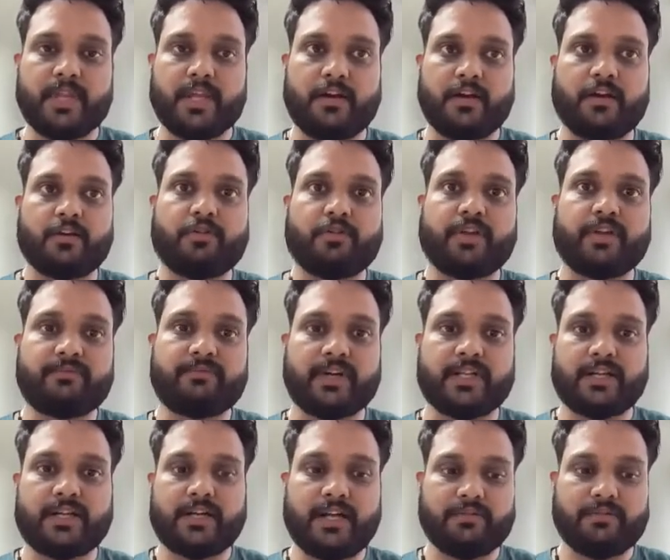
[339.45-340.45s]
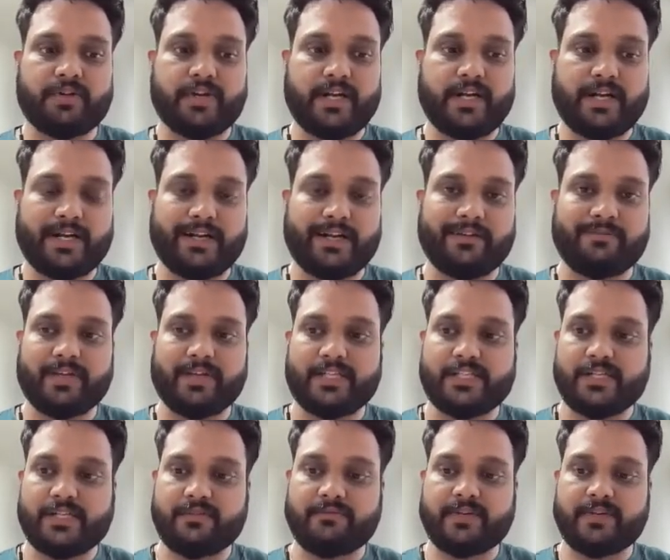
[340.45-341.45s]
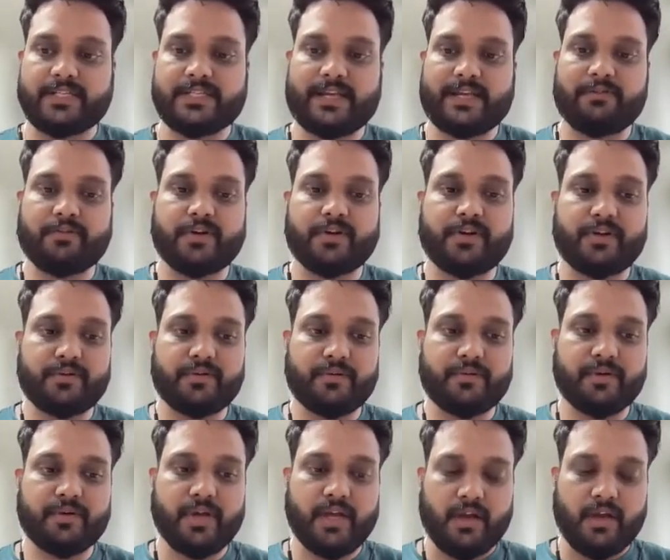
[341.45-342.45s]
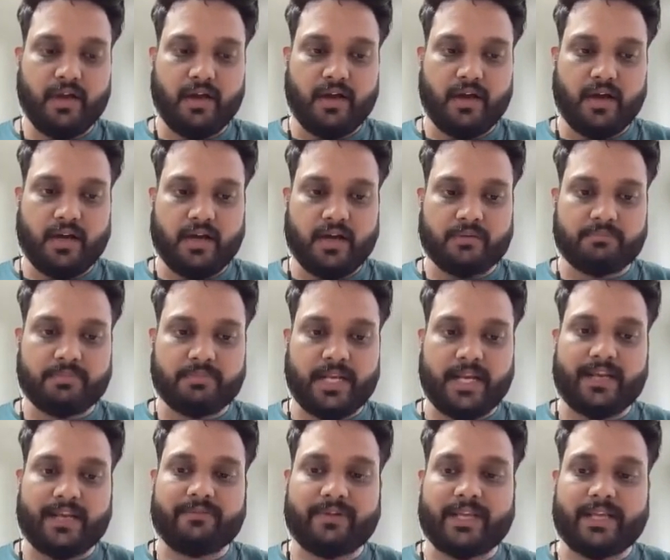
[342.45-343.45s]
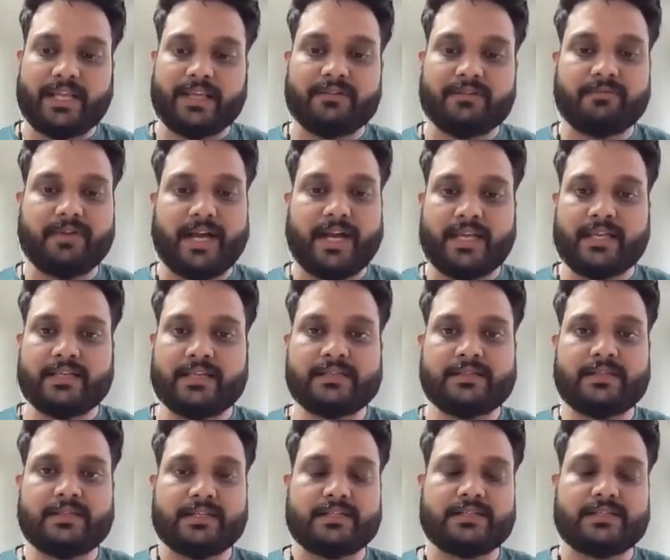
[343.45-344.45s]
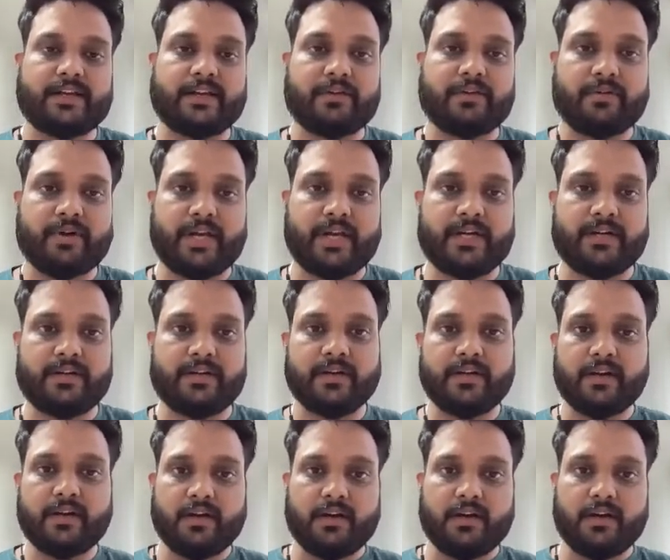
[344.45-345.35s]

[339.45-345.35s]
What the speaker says: going further down in data fetching, first I want to clarify like why is this required?